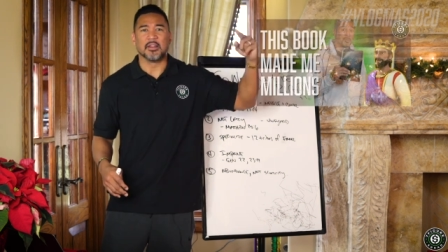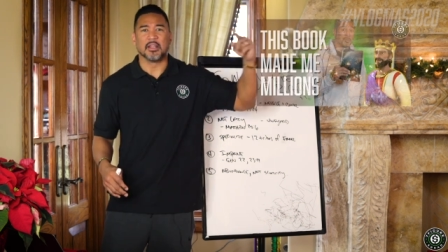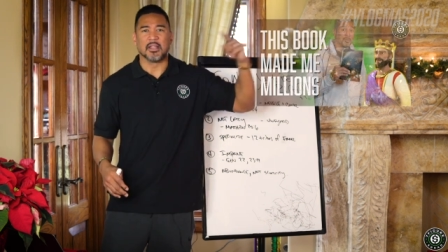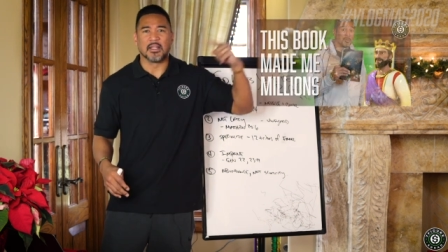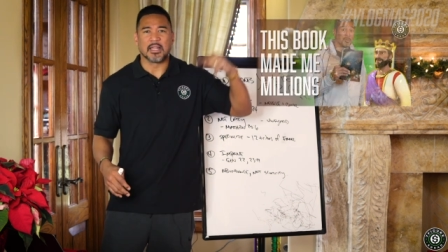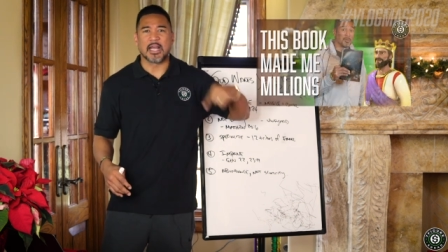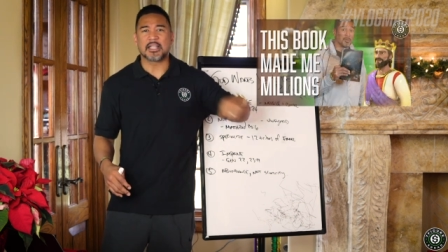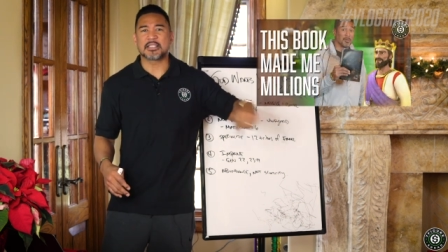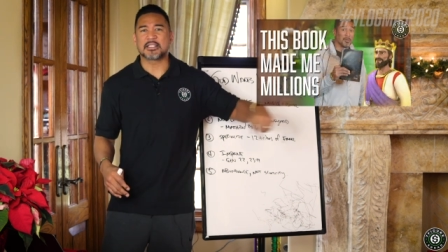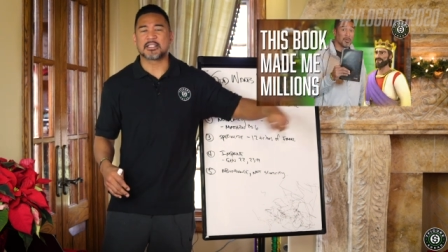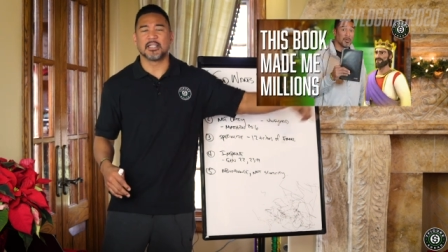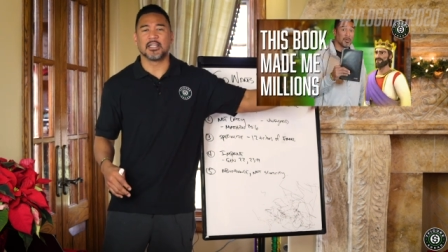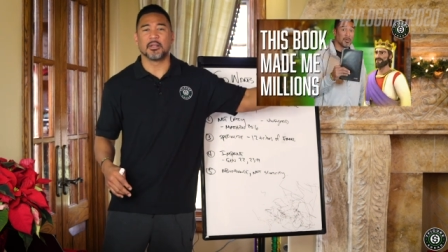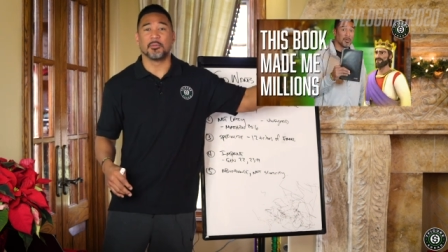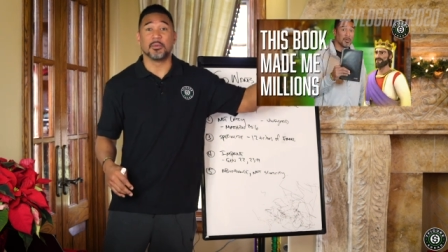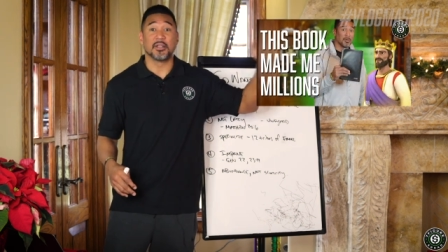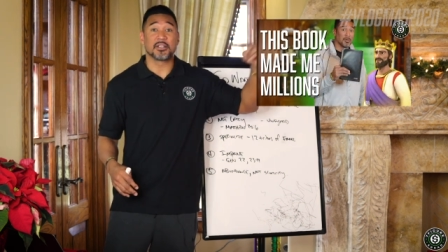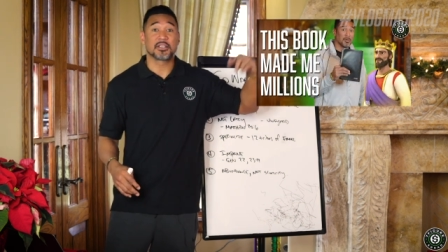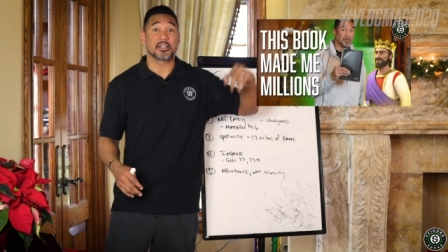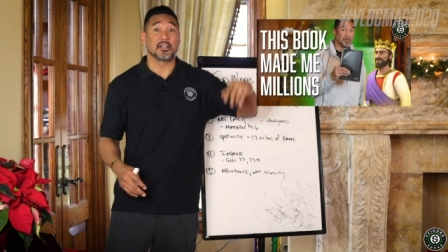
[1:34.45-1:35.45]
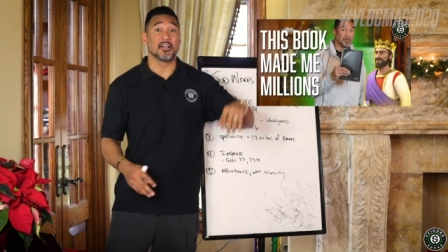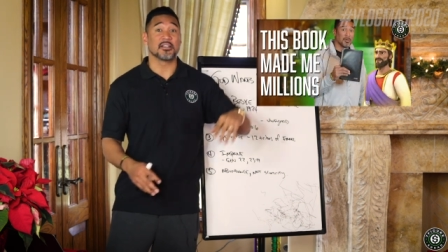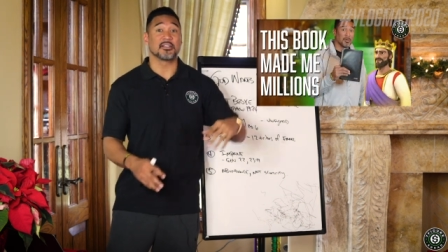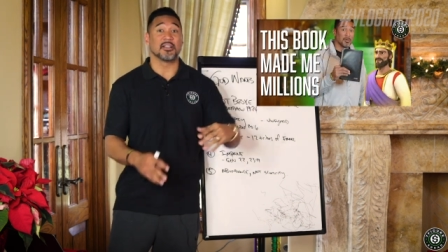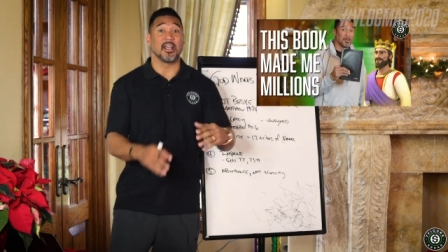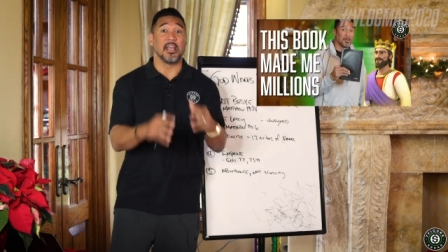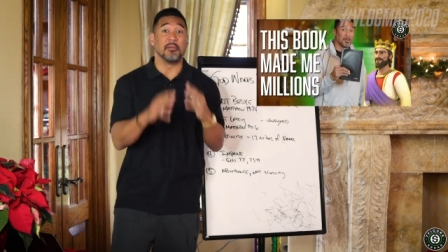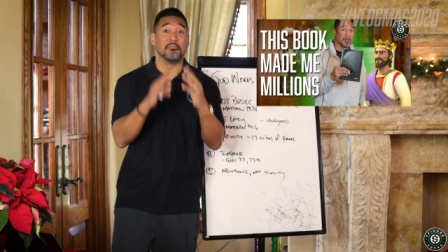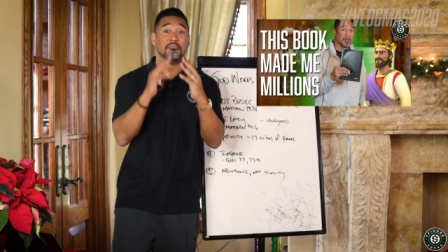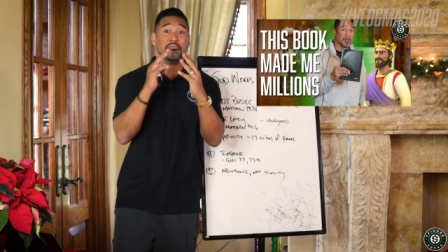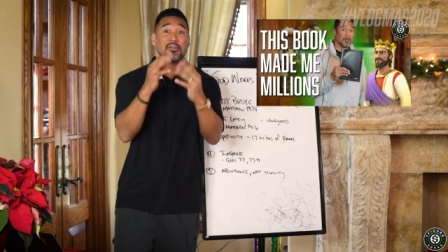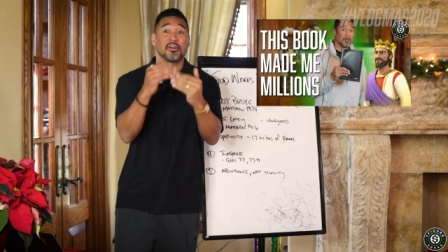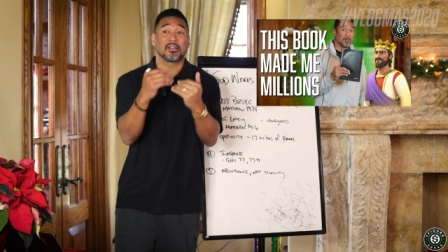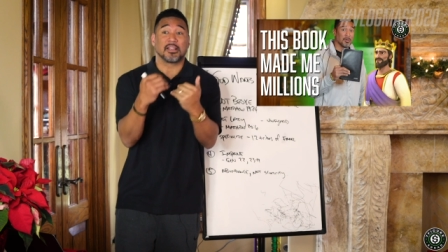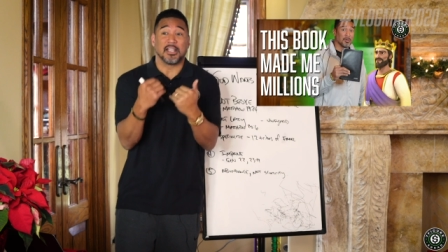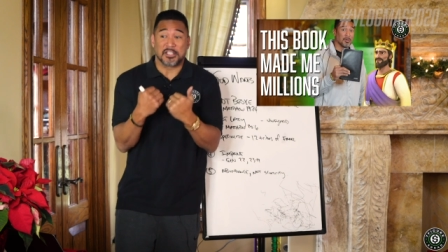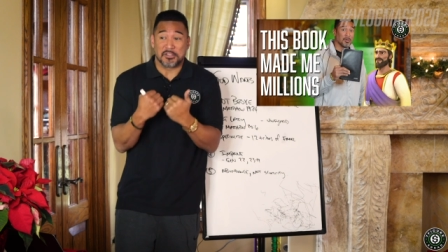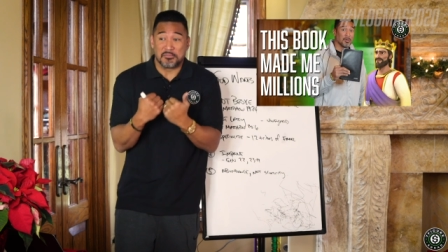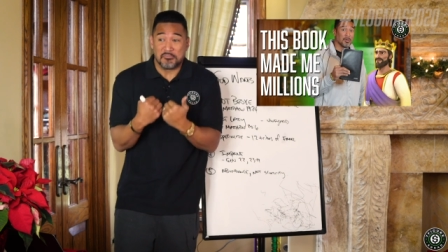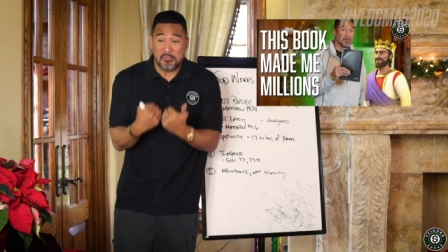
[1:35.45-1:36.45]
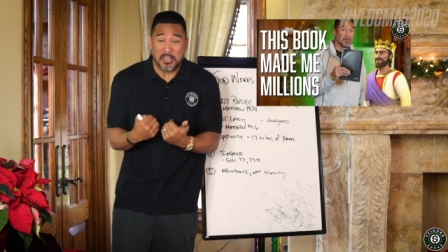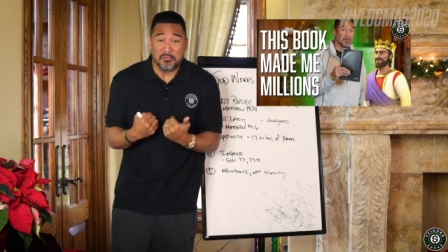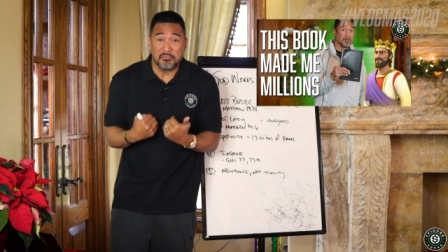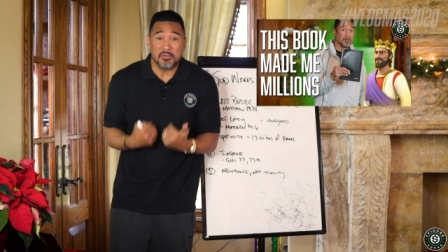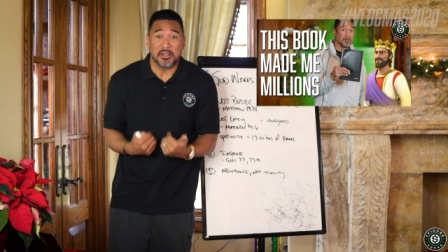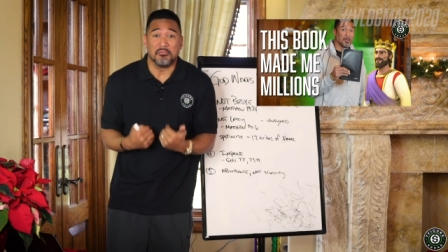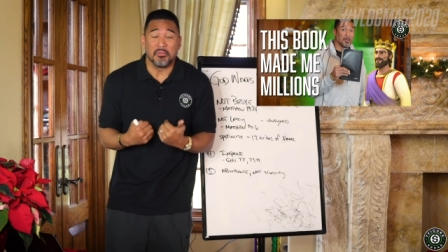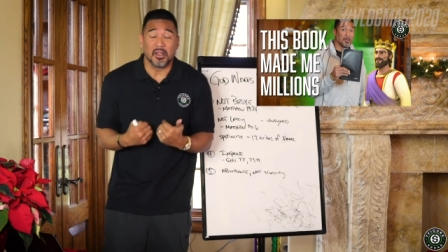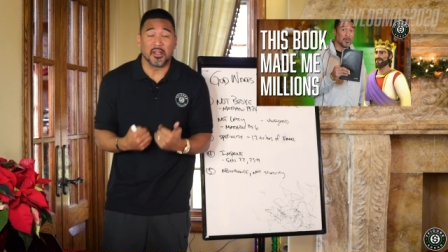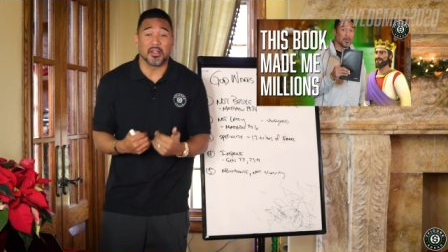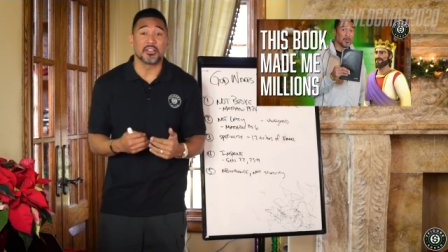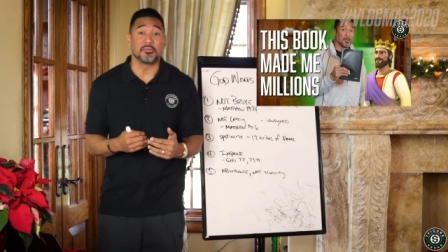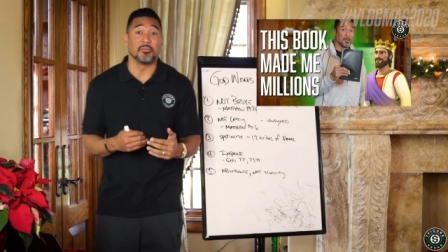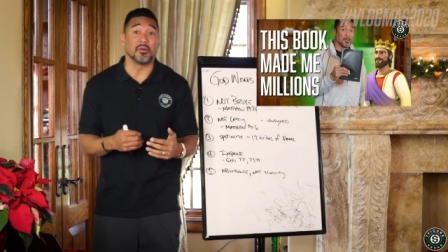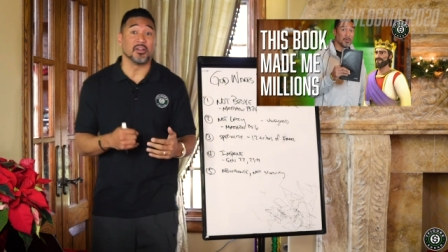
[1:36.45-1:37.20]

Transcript: And then last Sunday, we discussed a book that's made me millions,